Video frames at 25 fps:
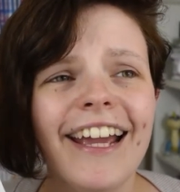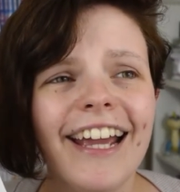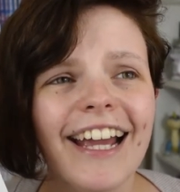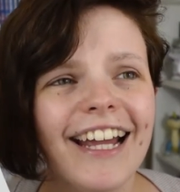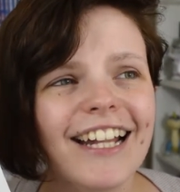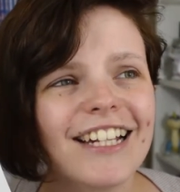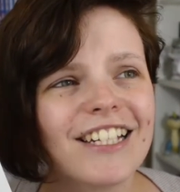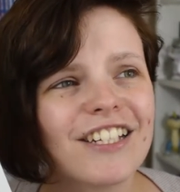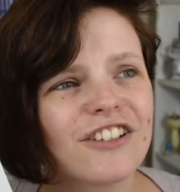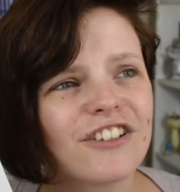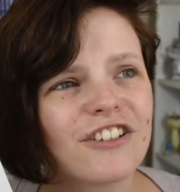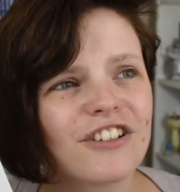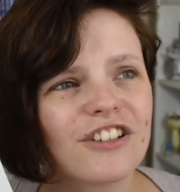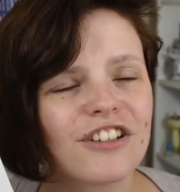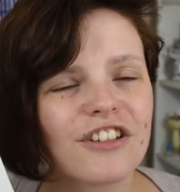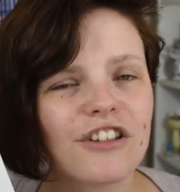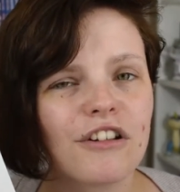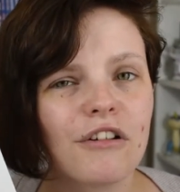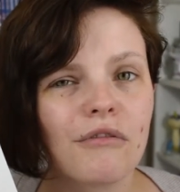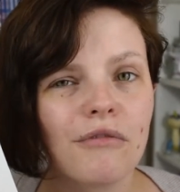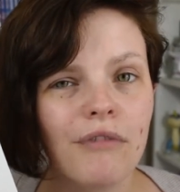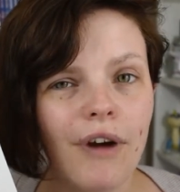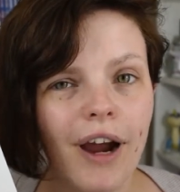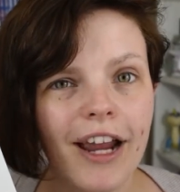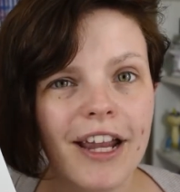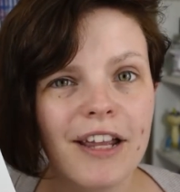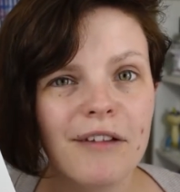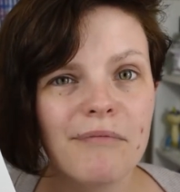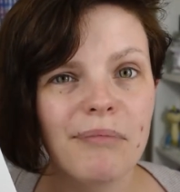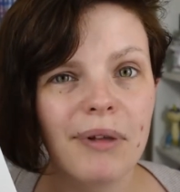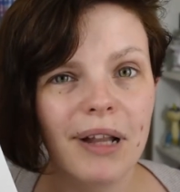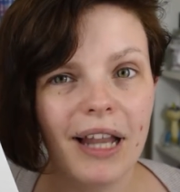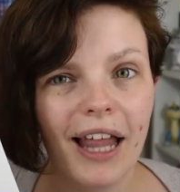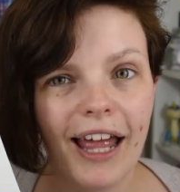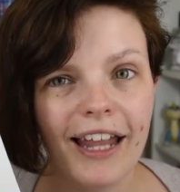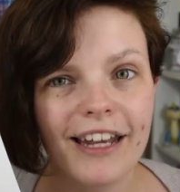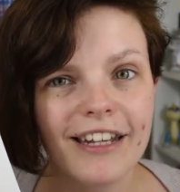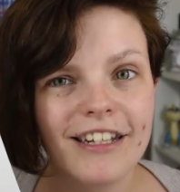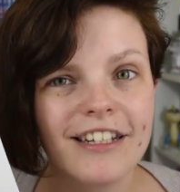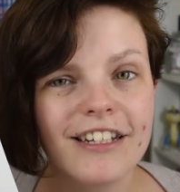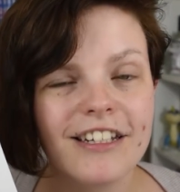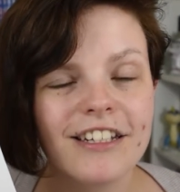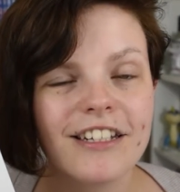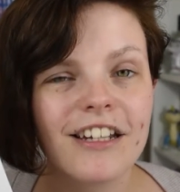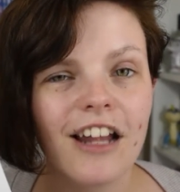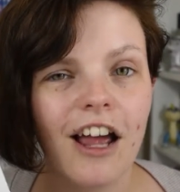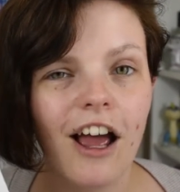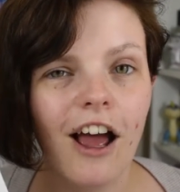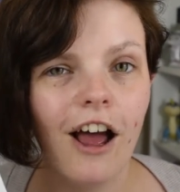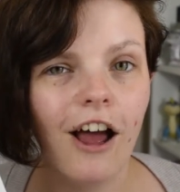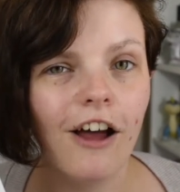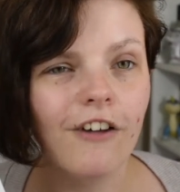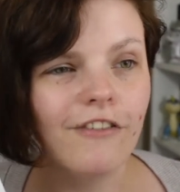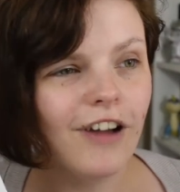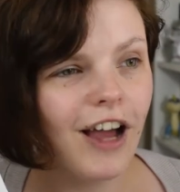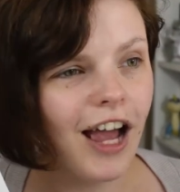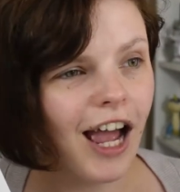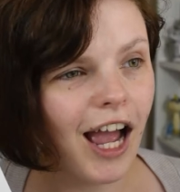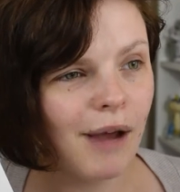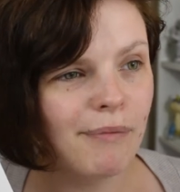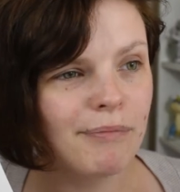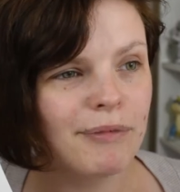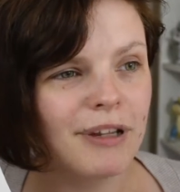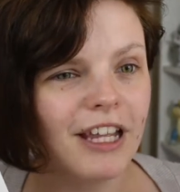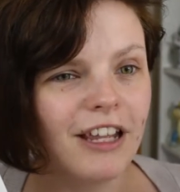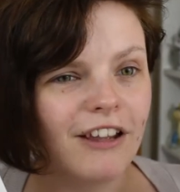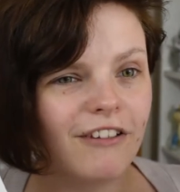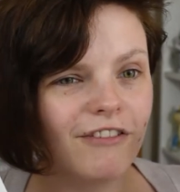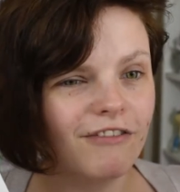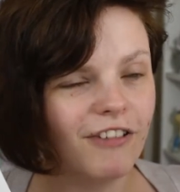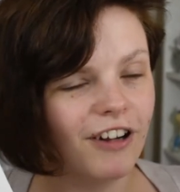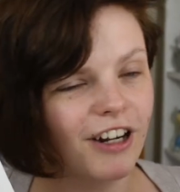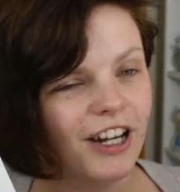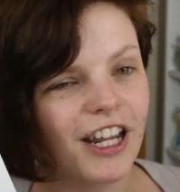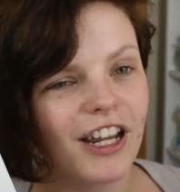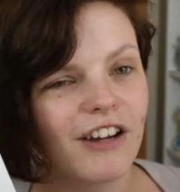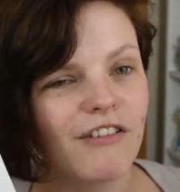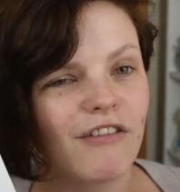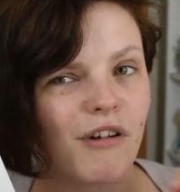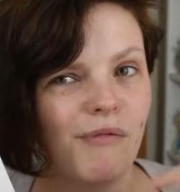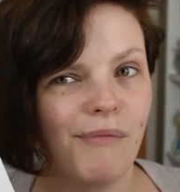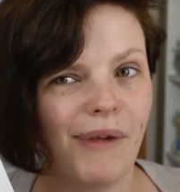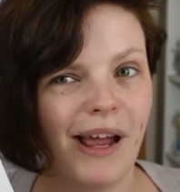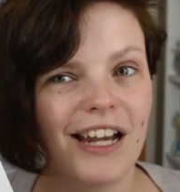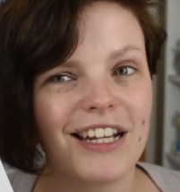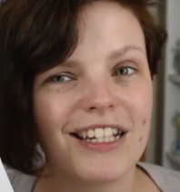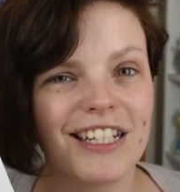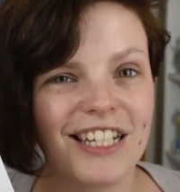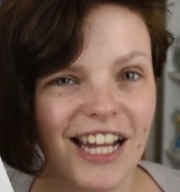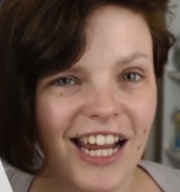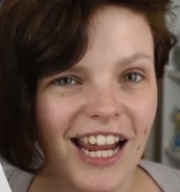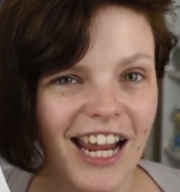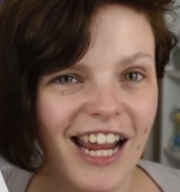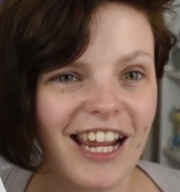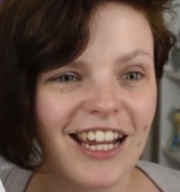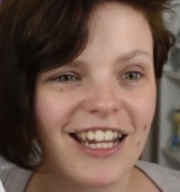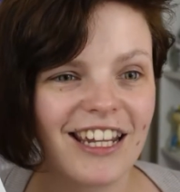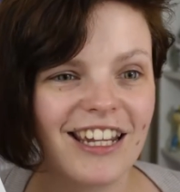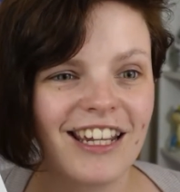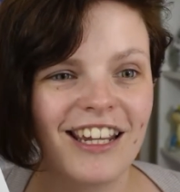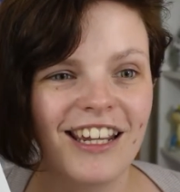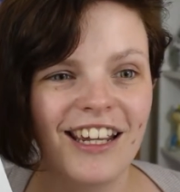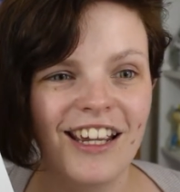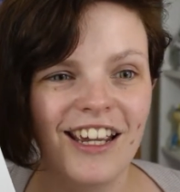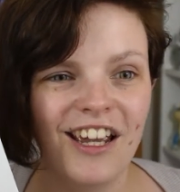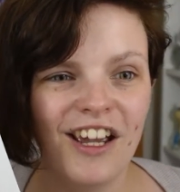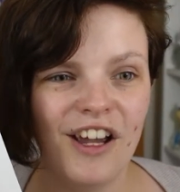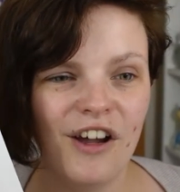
it's just the right blend of happy, funny, romantic,